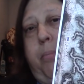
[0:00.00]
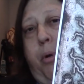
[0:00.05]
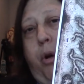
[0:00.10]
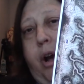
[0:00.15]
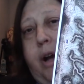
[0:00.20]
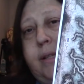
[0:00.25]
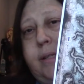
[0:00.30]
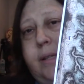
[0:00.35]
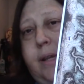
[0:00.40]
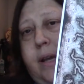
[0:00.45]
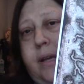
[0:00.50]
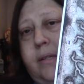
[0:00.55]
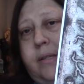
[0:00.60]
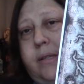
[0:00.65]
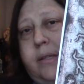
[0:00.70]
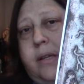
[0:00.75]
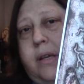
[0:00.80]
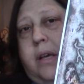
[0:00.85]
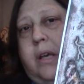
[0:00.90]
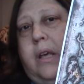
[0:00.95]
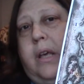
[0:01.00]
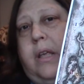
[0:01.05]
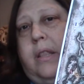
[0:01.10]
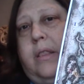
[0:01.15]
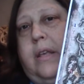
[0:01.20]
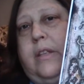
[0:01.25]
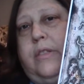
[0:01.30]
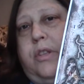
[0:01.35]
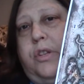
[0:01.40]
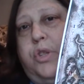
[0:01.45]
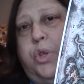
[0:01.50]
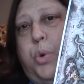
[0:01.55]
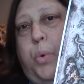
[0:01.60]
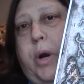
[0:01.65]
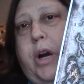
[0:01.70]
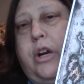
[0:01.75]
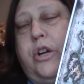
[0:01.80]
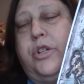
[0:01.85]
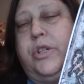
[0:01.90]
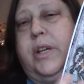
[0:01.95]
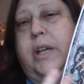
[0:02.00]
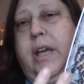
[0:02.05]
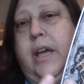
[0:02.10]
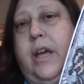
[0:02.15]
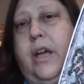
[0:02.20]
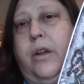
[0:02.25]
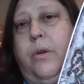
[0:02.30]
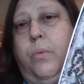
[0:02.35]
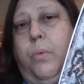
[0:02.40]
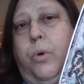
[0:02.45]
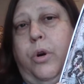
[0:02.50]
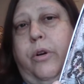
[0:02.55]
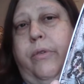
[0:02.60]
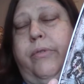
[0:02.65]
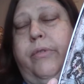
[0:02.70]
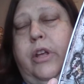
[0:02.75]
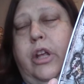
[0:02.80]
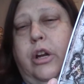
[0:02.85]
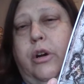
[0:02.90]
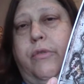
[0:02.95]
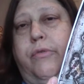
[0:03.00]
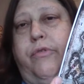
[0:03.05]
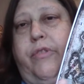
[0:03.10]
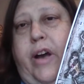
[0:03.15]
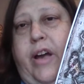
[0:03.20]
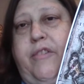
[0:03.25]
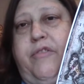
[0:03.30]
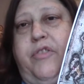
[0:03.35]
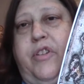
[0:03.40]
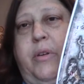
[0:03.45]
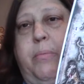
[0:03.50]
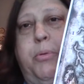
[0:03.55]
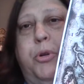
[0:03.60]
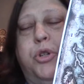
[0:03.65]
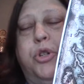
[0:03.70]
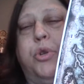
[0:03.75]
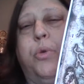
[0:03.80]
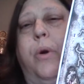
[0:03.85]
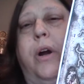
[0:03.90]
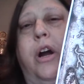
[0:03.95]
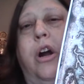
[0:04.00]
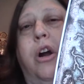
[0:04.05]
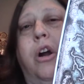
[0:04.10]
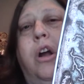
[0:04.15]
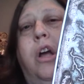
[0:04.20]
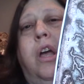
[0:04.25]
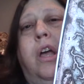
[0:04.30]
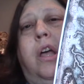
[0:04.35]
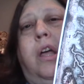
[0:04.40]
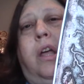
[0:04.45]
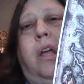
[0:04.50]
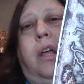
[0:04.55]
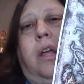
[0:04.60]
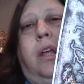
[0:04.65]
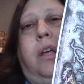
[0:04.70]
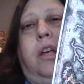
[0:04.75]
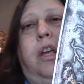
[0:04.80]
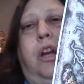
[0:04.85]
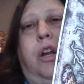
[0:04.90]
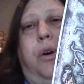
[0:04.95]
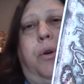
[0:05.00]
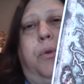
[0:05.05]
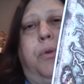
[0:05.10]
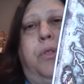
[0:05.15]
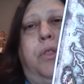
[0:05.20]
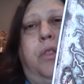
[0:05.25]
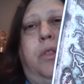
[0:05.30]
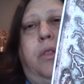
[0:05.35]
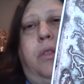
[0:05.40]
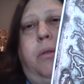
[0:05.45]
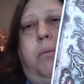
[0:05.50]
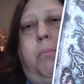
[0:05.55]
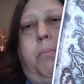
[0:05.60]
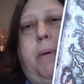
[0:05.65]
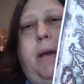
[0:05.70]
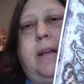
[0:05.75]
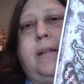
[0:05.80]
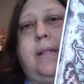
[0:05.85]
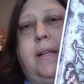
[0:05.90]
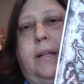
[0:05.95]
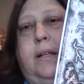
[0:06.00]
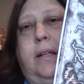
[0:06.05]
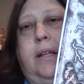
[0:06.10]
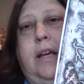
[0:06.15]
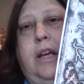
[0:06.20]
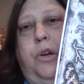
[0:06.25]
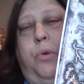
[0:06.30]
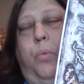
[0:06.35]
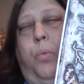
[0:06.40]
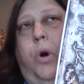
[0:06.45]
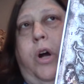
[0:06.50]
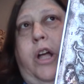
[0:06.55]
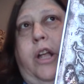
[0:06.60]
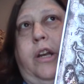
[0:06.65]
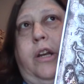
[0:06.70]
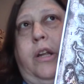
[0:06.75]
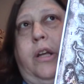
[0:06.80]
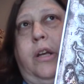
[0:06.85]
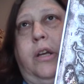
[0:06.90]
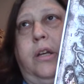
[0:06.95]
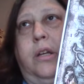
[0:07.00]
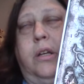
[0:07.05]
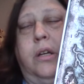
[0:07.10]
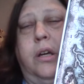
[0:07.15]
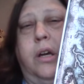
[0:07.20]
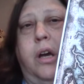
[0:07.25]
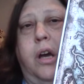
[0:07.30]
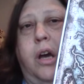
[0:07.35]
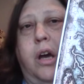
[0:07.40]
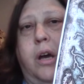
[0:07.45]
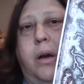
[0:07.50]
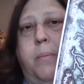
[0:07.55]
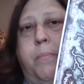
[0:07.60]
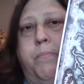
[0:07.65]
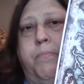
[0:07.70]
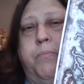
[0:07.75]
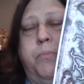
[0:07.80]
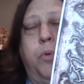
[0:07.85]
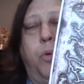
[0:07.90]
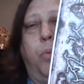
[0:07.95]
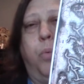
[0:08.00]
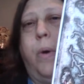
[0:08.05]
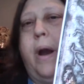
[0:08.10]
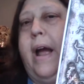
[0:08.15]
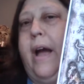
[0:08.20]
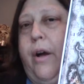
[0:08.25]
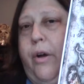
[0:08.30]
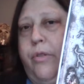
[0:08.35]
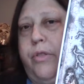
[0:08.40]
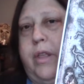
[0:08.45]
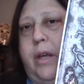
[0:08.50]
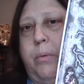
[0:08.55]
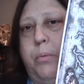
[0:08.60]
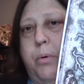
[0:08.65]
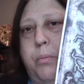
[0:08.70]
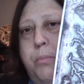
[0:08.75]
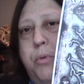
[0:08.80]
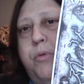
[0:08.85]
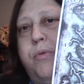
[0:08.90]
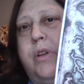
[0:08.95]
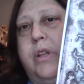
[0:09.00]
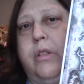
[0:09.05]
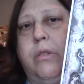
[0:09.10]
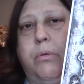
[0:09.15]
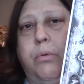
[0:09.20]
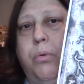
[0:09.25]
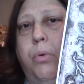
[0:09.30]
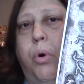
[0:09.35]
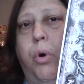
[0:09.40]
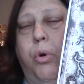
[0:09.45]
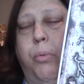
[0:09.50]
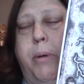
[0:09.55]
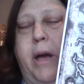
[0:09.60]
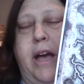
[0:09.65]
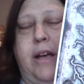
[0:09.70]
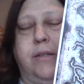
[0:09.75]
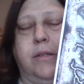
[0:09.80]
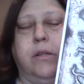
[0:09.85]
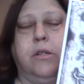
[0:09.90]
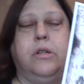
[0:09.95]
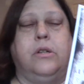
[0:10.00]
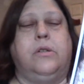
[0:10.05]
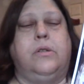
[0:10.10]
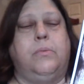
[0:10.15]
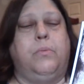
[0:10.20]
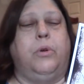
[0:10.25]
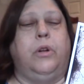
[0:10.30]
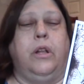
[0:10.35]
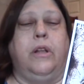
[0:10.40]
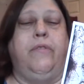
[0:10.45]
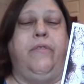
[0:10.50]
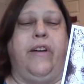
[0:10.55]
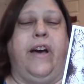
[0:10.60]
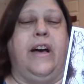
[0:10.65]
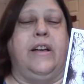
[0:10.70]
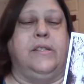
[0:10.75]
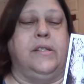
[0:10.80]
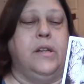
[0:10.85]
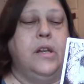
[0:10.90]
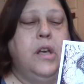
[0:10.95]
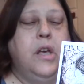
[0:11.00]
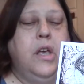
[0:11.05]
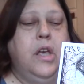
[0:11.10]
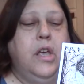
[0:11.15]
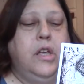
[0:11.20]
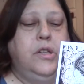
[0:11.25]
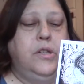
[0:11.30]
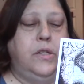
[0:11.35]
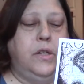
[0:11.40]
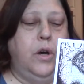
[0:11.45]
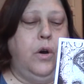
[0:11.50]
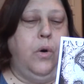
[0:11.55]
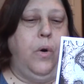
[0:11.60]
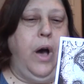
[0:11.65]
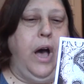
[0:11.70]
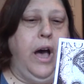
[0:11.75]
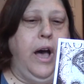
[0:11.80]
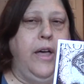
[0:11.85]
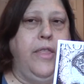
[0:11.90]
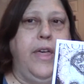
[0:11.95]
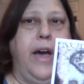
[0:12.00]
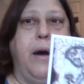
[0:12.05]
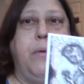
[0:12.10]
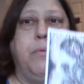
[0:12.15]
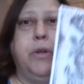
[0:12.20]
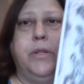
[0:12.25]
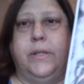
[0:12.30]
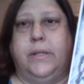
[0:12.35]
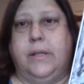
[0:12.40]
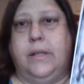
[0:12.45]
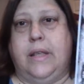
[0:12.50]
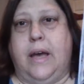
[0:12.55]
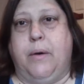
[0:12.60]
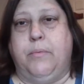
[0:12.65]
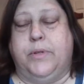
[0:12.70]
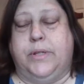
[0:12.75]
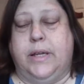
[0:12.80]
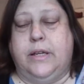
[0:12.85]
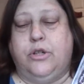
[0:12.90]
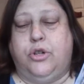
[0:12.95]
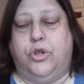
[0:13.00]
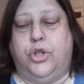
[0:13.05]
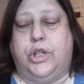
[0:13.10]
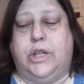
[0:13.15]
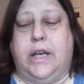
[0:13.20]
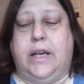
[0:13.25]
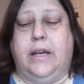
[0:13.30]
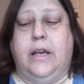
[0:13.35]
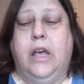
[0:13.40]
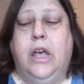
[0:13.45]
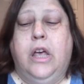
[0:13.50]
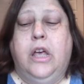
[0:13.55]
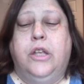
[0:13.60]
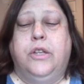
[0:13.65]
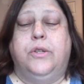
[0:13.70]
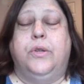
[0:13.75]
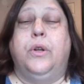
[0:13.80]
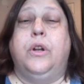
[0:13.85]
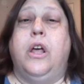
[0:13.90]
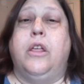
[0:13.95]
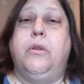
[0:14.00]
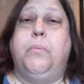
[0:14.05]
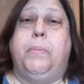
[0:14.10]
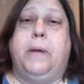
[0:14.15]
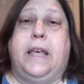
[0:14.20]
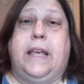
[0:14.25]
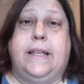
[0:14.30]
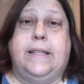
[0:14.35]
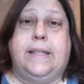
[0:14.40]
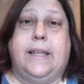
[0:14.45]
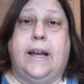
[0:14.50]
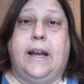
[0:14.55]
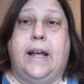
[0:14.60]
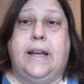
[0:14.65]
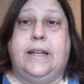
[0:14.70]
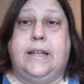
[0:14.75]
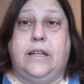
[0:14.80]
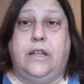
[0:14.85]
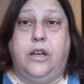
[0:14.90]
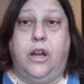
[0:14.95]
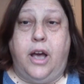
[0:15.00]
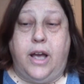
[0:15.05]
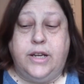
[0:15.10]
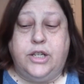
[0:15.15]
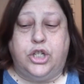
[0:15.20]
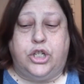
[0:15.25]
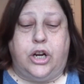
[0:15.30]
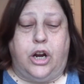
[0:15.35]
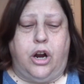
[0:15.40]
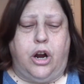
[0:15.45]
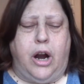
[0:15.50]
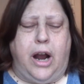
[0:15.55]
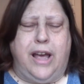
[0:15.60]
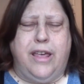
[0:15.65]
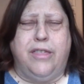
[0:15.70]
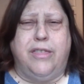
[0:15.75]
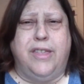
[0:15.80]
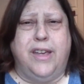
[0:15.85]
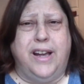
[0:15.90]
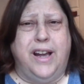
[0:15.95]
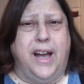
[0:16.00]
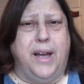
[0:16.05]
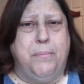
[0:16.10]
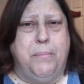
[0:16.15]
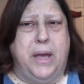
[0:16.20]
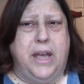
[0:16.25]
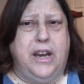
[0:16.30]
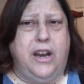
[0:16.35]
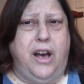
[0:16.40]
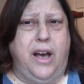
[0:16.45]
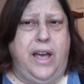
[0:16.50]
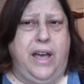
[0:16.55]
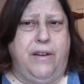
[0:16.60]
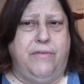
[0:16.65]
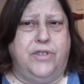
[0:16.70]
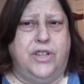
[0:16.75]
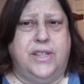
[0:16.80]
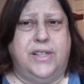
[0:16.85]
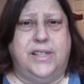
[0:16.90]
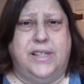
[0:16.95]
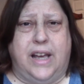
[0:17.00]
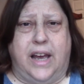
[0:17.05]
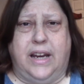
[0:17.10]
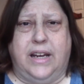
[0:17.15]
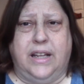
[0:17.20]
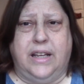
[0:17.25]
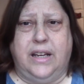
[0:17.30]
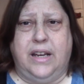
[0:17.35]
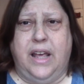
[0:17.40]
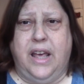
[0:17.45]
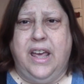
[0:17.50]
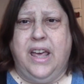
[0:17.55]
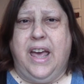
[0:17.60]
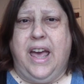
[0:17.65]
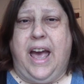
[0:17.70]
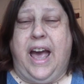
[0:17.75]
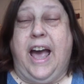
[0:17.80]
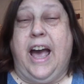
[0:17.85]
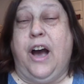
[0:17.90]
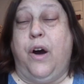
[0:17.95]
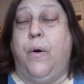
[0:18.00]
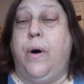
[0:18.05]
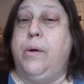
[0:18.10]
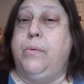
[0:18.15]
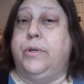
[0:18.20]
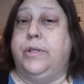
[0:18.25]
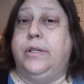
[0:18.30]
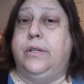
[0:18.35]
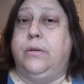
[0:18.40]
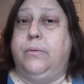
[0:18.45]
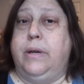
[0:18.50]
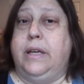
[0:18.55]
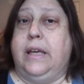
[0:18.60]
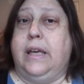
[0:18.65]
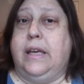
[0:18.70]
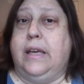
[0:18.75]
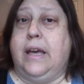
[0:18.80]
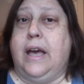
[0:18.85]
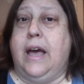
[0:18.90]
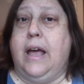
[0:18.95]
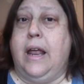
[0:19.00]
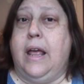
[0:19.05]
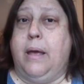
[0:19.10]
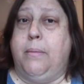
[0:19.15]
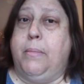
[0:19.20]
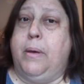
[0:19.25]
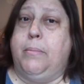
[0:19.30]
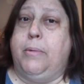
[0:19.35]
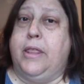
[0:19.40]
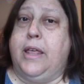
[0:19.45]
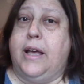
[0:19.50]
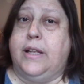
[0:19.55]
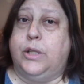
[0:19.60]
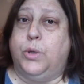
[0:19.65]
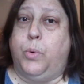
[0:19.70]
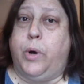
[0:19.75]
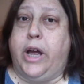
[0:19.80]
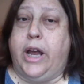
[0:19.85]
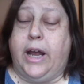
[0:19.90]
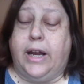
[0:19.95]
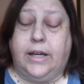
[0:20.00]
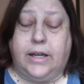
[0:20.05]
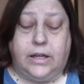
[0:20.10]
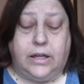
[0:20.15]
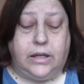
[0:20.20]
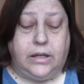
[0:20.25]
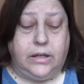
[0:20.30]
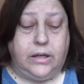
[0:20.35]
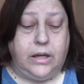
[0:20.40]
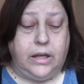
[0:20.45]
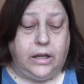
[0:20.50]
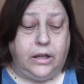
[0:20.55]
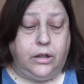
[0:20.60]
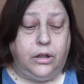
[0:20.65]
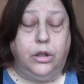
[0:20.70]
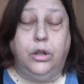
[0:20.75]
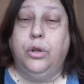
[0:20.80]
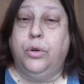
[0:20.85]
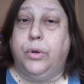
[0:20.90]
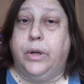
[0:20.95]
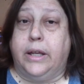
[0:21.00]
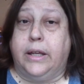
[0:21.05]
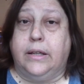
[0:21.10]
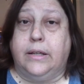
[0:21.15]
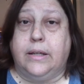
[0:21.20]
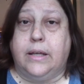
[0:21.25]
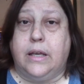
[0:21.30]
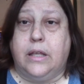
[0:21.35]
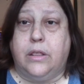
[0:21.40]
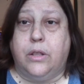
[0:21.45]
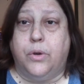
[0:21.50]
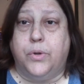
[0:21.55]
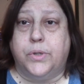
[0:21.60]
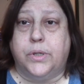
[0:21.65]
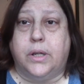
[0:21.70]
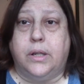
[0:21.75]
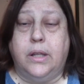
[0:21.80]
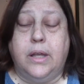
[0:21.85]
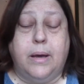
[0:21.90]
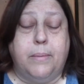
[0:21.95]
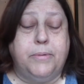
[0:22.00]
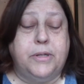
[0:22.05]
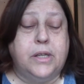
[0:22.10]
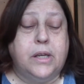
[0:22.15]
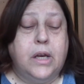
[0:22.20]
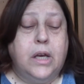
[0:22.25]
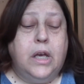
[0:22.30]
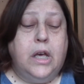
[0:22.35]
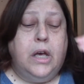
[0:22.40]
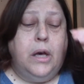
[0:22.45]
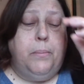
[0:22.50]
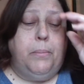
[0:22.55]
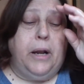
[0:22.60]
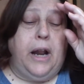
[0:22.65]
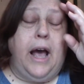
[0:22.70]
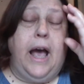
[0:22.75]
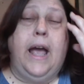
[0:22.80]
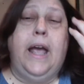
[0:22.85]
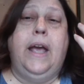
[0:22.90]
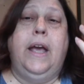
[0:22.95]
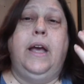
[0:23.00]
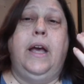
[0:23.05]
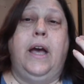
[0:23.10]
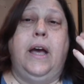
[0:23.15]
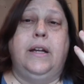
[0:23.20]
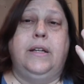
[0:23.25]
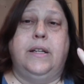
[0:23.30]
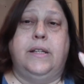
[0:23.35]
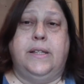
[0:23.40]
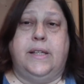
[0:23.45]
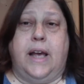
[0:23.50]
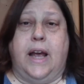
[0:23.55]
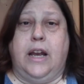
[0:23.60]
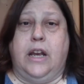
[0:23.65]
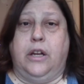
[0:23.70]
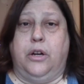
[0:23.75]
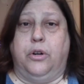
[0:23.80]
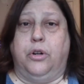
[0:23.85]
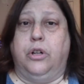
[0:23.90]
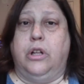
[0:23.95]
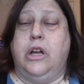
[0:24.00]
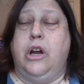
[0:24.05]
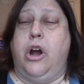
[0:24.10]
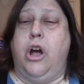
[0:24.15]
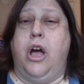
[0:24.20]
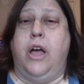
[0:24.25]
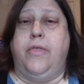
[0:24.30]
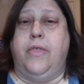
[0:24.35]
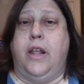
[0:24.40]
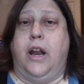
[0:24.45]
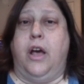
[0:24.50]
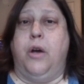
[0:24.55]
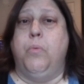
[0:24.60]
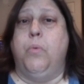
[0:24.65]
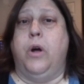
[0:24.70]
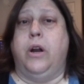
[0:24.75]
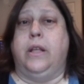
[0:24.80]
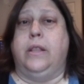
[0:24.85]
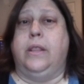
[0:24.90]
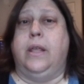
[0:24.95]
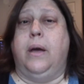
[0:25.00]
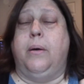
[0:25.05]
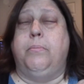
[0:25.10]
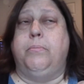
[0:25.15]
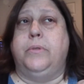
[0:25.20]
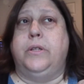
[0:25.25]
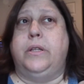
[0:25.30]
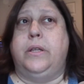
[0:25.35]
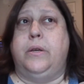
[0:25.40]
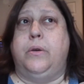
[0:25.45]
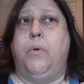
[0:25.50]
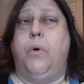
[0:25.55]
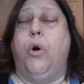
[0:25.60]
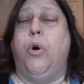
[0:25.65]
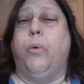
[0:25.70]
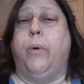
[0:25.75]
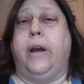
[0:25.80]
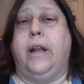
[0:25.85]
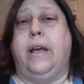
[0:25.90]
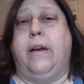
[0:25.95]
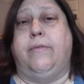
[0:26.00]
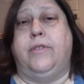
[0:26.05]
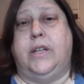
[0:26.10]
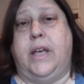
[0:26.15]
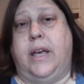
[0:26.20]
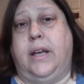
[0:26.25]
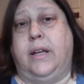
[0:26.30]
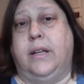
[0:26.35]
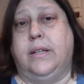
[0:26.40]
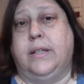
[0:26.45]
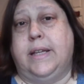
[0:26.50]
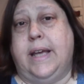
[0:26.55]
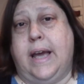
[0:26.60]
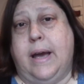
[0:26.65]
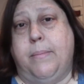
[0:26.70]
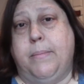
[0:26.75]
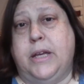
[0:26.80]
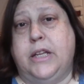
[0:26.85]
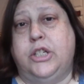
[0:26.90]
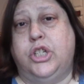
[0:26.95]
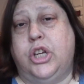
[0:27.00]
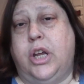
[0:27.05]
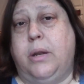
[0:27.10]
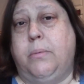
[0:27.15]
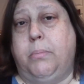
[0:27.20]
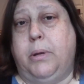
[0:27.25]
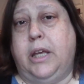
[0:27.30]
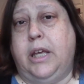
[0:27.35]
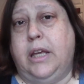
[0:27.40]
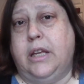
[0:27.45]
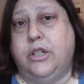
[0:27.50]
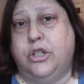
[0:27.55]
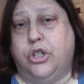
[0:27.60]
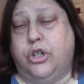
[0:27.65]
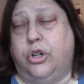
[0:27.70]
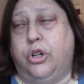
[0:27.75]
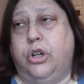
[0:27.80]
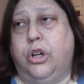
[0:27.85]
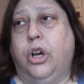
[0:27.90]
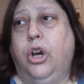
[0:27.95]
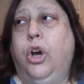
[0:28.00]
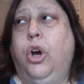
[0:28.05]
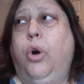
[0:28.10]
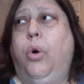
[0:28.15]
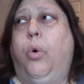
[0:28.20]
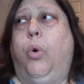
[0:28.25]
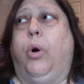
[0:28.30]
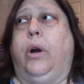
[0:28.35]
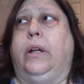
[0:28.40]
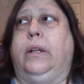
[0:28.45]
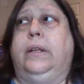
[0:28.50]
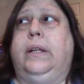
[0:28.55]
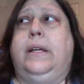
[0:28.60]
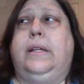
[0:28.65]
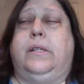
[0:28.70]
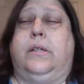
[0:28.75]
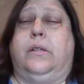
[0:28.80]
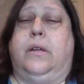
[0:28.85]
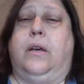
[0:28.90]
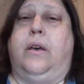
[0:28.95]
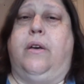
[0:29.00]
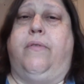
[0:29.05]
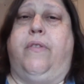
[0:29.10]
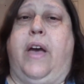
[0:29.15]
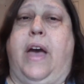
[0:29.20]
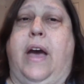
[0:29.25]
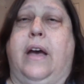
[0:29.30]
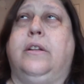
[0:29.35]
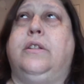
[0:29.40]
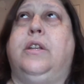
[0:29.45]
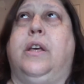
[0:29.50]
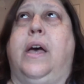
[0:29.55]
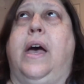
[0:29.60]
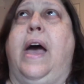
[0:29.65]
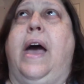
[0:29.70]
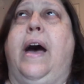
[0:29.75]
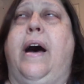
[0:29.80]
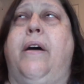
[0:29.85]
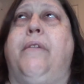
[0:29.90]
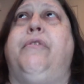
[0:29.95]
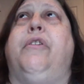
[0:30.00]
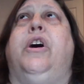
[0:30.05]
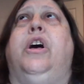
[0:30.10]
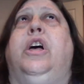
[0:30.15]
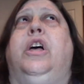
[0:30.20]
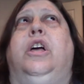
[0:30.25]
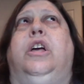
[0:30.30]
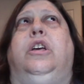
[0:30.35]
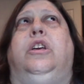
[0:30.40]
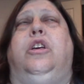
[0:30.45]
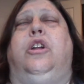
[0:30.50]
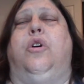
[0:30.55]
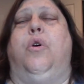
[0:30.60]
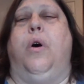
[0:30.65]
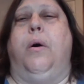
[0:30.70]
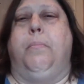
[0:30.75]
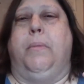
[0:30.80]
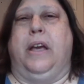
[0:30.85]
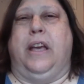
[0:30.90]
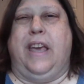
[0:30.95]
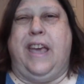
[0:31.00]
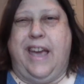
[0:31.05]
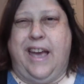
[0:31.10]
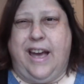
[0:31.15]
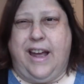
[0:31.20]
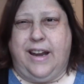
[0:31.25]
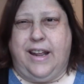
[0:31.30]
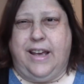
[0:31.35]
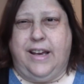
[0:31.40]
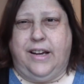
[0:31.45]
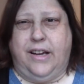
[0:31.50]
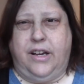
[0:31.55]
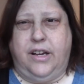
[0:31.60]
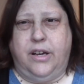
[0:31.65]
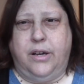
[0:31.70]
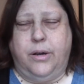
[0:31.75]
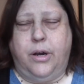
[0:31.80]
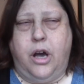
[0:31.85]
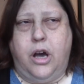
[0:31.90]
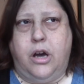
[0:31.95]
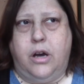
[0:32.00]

of processed that the squares again were, 5 feet per square, basically in one round they were moving through whole passages really fast. So that was interesting. So another piece that I did not share, I think I may not have decided how I was doing it yet, and maybe that's why I didn't include it in those clips. But I had decided earlier on that I wanted them to already have taken damage and be injured, or at least to have a mechanic,